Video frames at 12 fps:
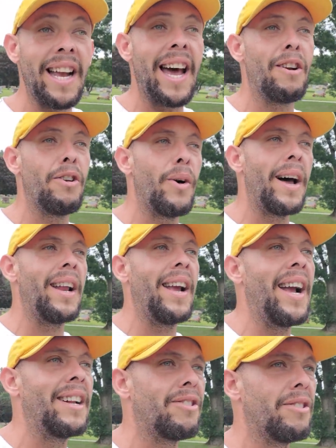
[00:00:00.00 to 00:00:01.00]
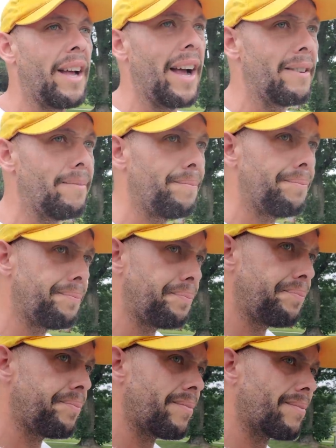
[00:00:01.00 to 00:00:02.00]
I don't know how to answer that.
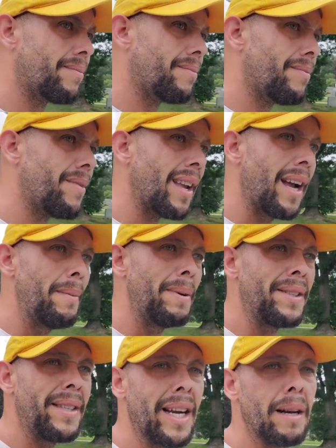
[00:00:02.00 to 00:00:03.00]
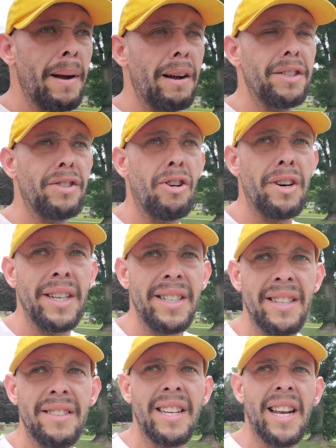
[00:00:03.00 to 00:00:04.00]
I've been thinking about starting
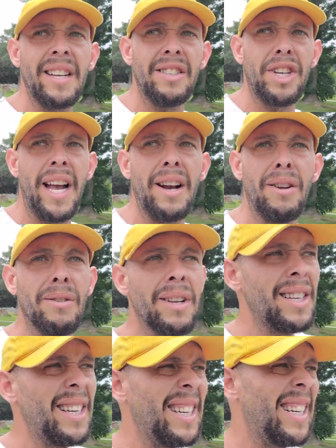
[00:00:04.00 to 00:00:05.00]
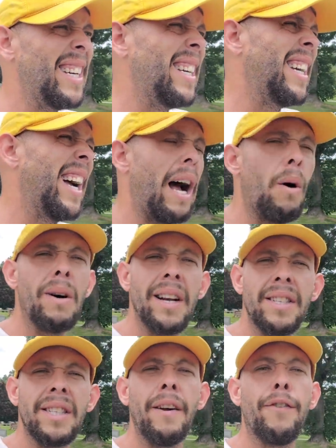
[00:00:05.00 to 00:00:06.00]
this second channel, I want
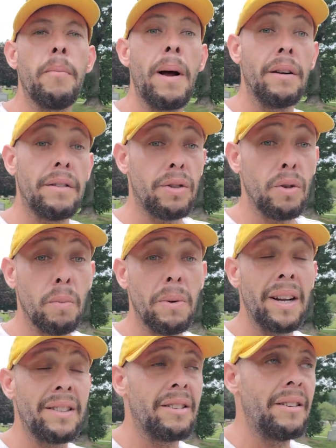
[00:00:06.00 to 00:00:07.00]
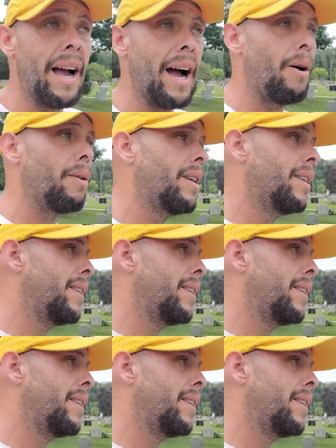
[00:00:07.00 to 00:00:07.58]
to say for about two months now.